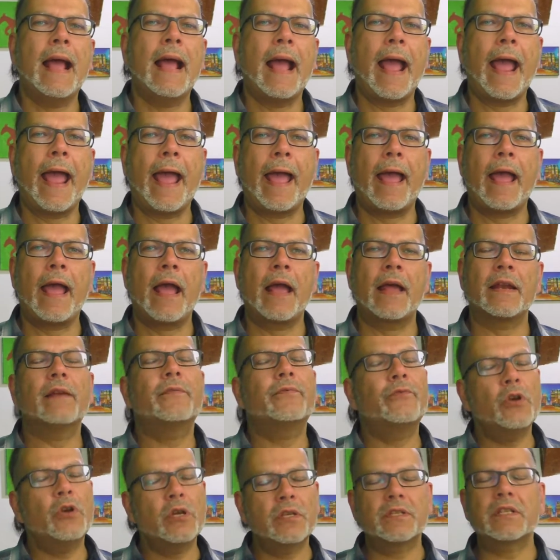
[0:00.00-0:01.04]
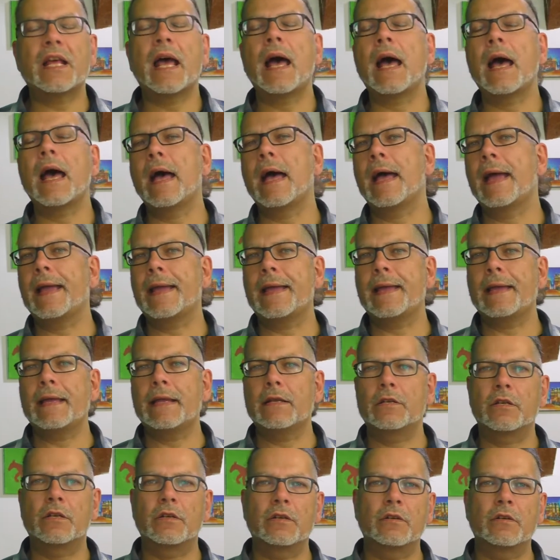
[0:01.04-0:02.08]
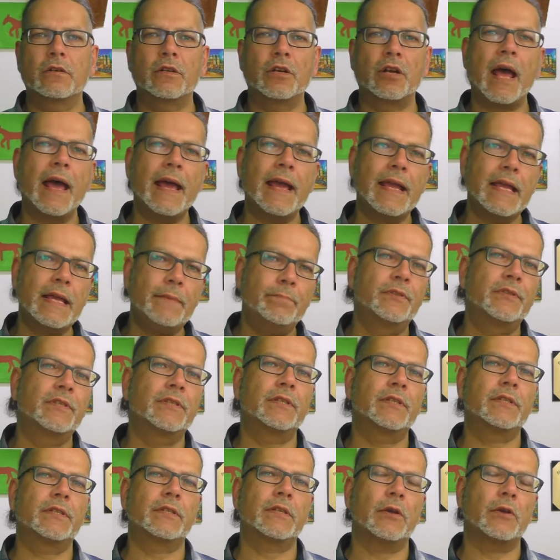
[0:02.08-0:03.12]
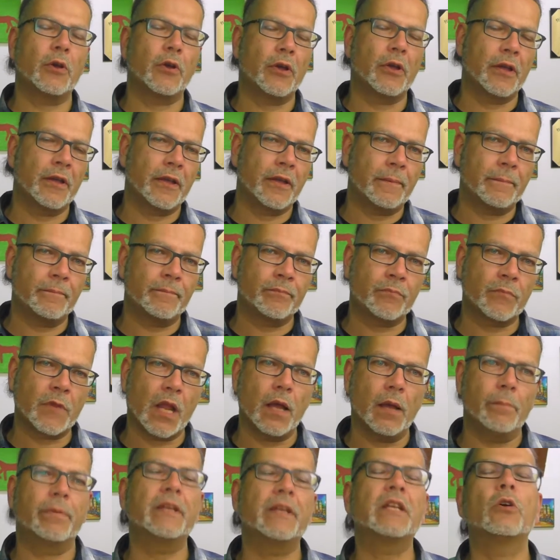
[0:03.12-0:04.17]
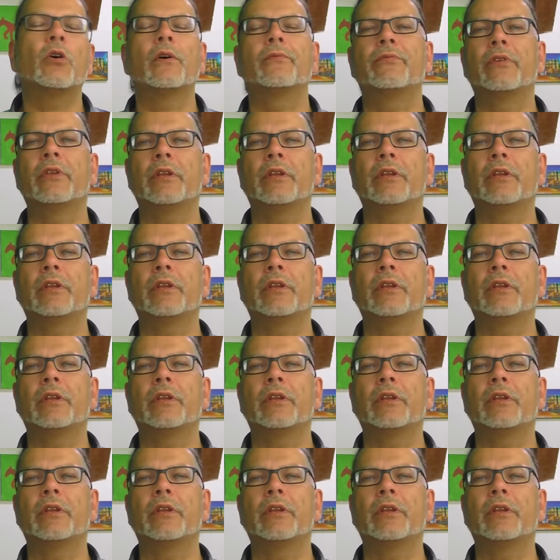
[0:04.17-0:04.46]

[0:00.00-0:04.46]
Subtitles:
And at first I typed a bit of